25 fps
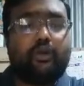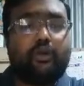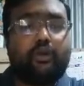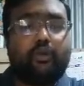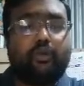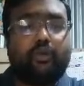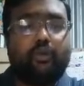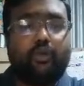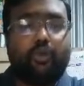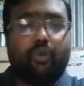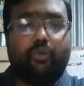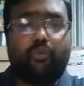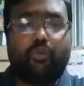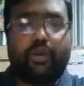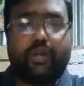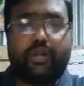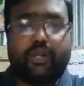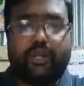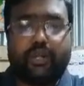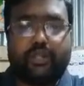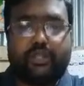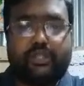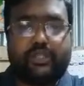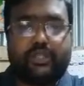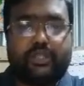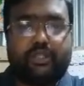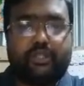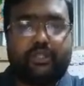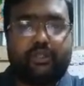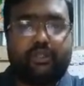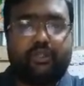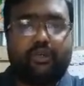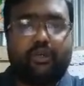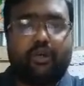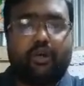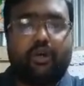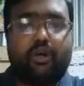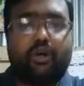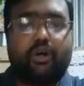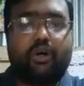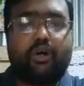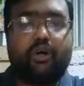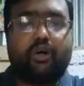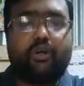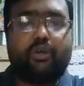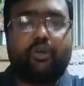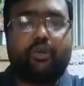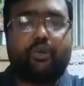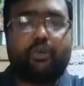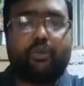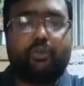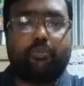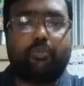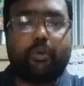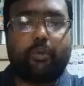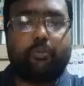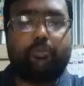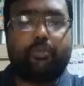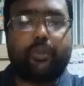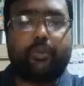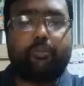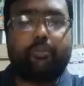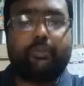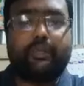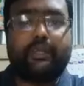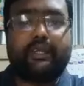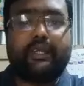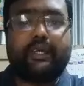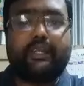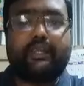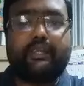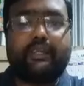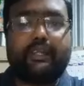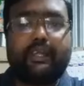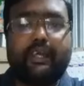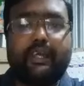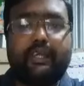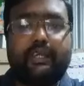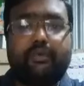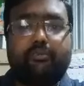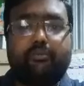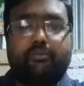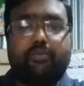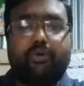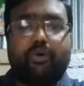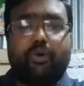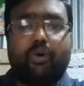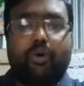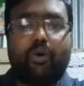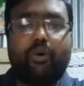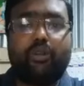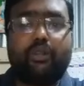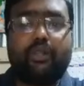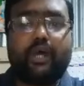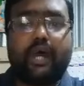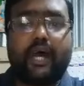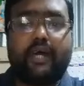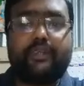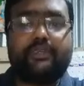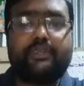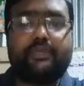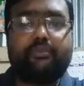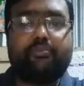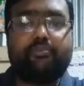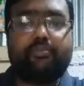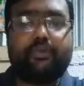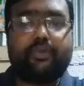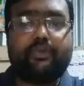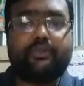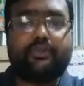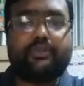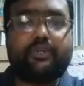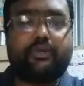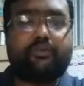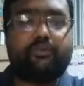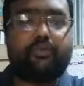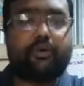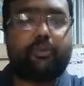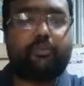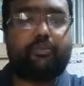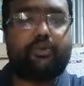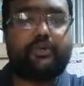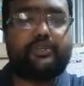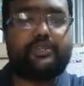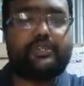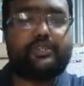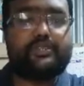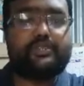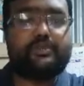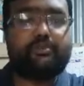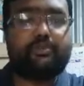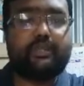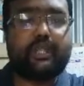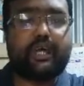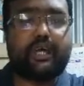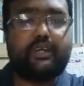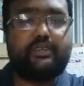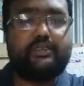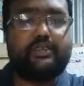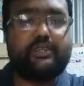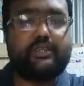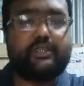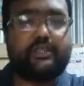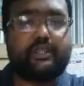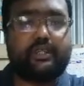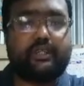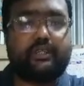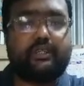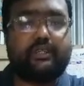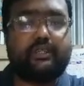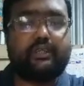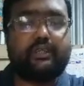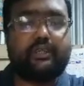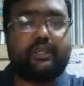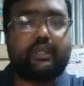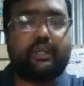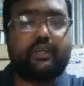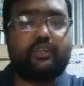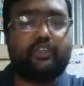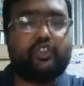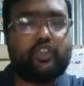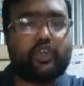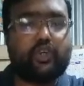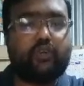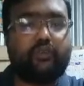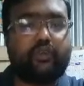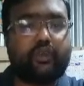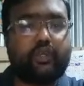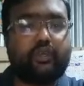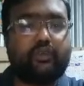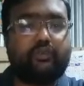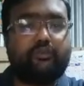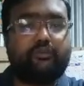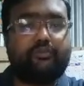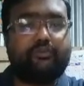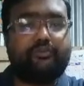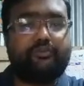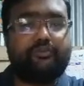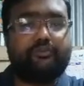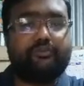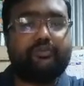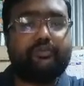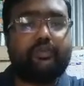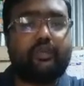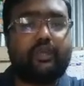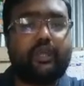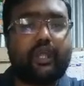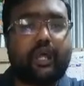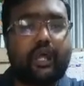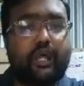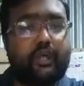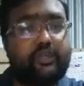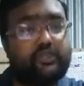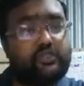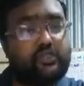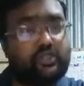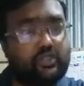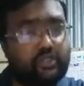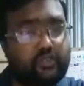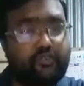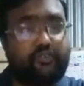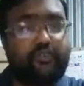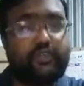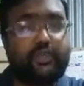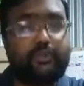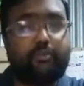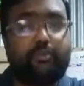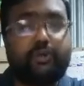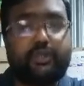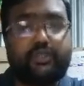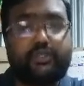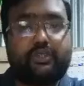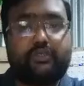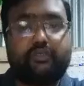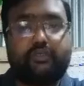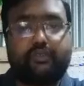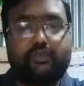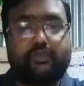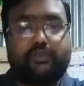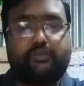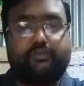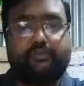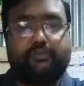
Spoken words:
no one nation or group of people can claim all the achievements of our present civilization in general, and geography in particular.